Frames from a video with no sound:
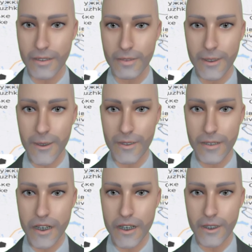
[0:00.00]
So their
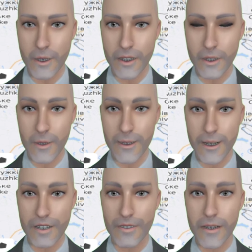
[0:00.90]
ability to endure
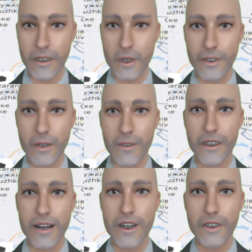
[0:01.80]
suffering, to endure
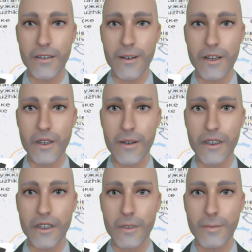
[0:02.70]
casualties, is
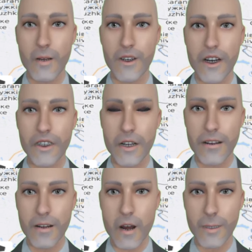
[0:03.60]
directly proportional to
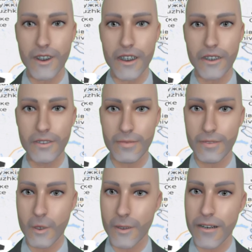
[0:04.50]
the object
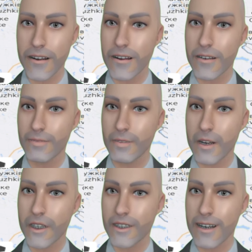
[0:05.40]
to be
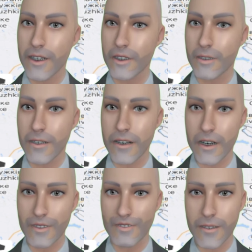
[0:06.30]
attained, meaning
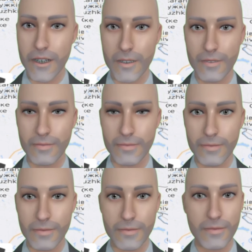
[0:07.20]
their freedom.
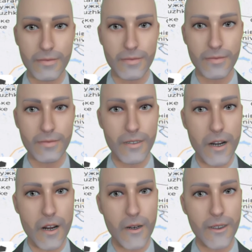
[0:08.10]

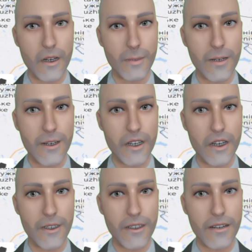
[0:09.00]
5 hours ago, President
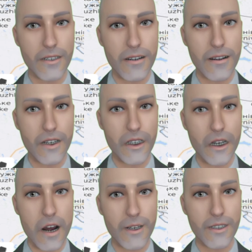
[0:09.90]
Zelensky in
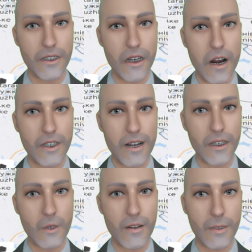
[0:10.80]
constant
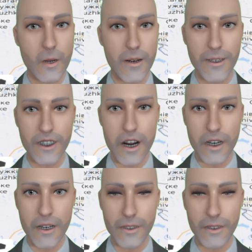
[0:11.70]
contact with Boris Johnson,